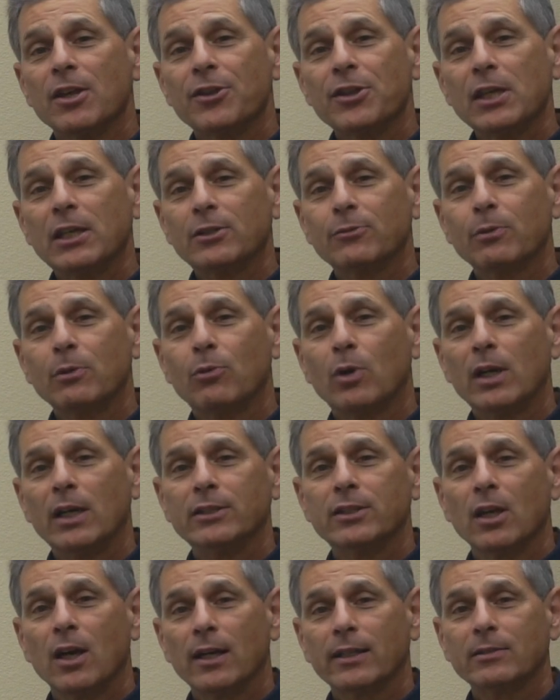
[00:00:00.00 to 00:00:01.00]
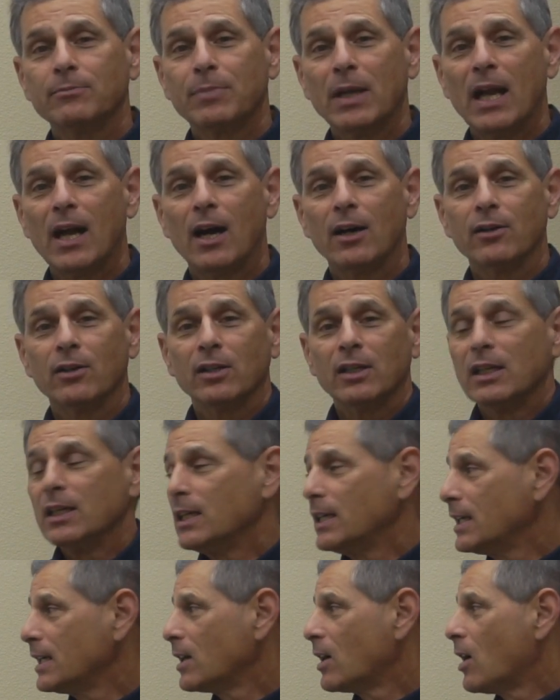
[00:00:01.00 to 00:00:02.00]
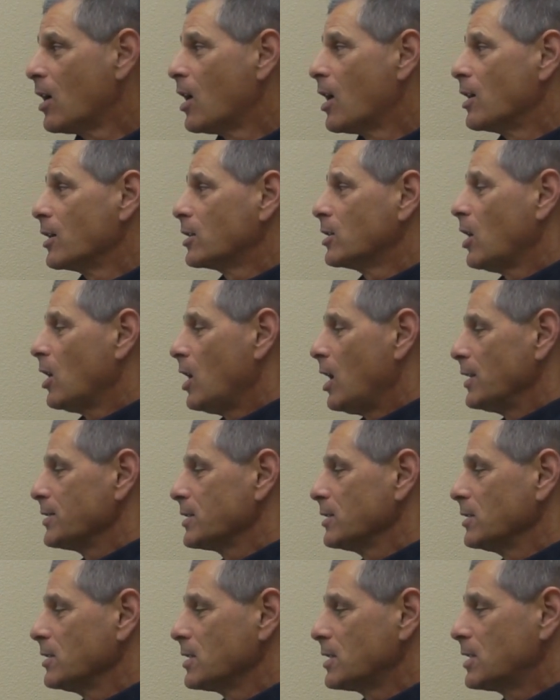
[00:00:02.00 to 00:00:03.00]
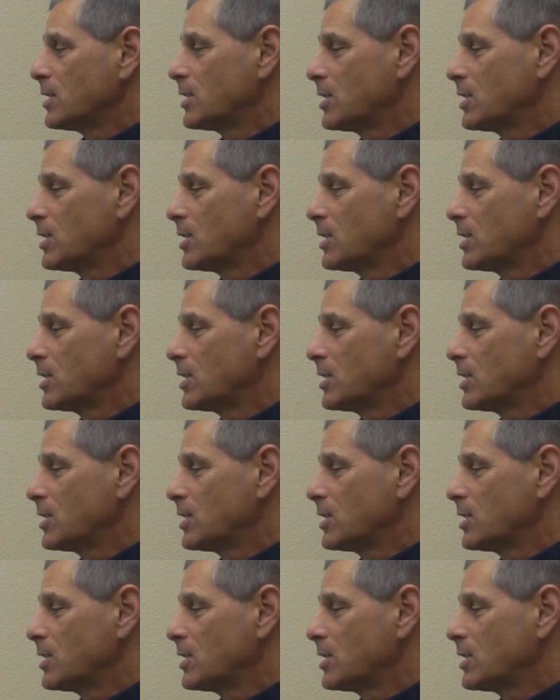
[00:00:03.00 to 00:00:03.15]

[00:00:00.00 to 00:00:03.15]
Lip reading: the things we want to talk about are causes,